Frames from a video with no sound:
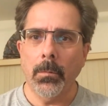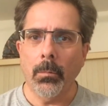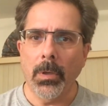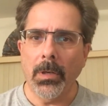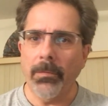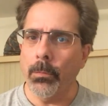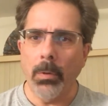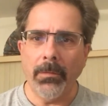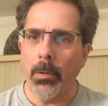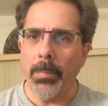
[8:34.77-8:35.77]

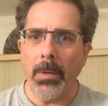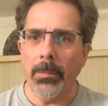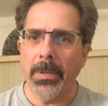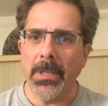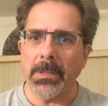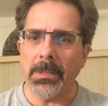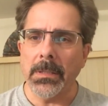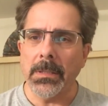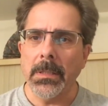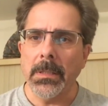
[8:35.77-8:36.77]
whoever Obama picks,
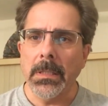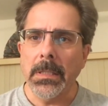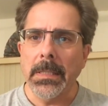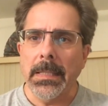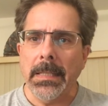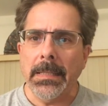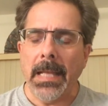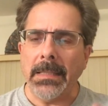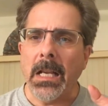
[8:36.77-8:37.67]
that